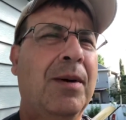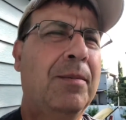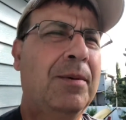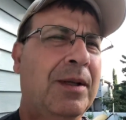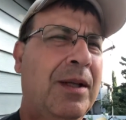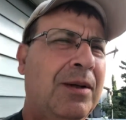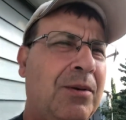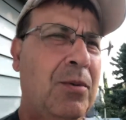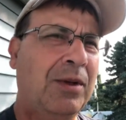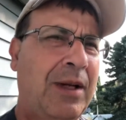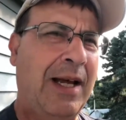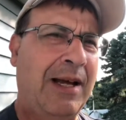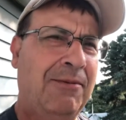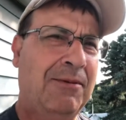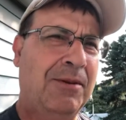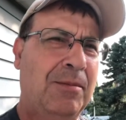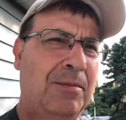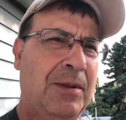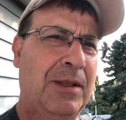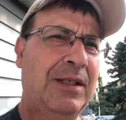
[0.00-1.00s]
but it would have
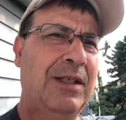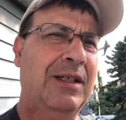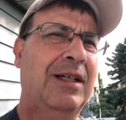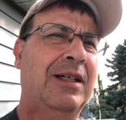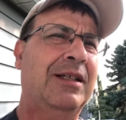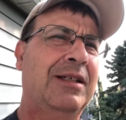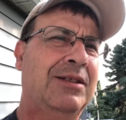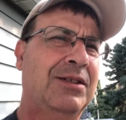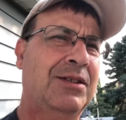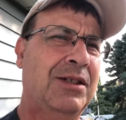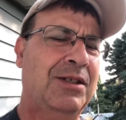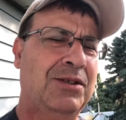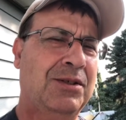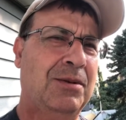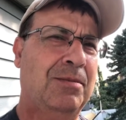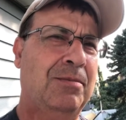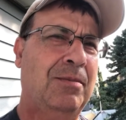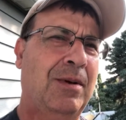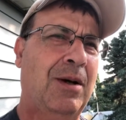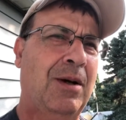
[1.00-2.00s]
to be in such
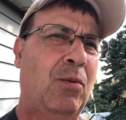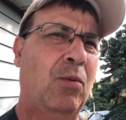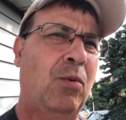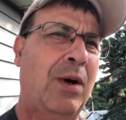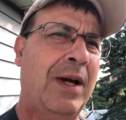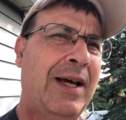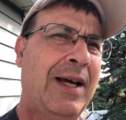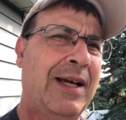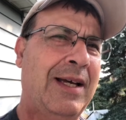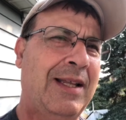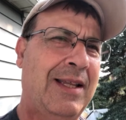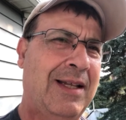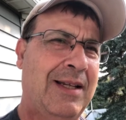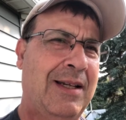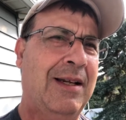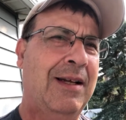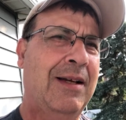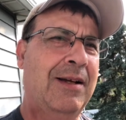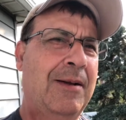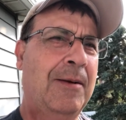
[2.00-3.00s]
a way that
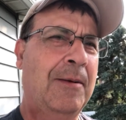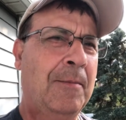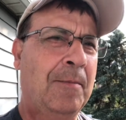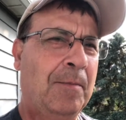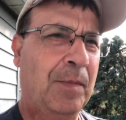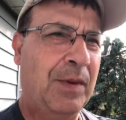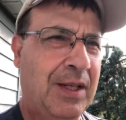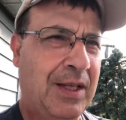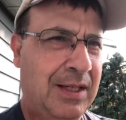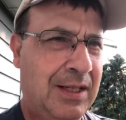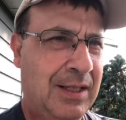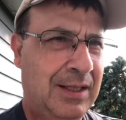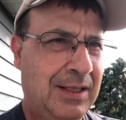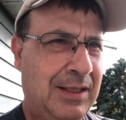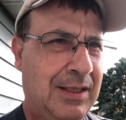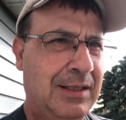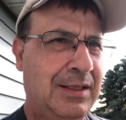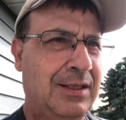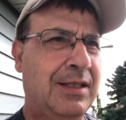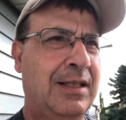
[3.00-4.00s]

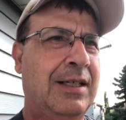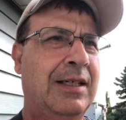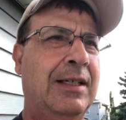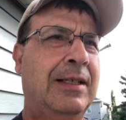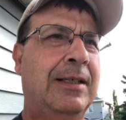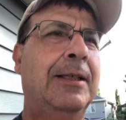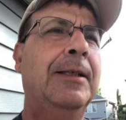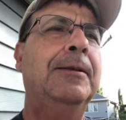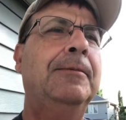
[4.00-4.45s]
let's say,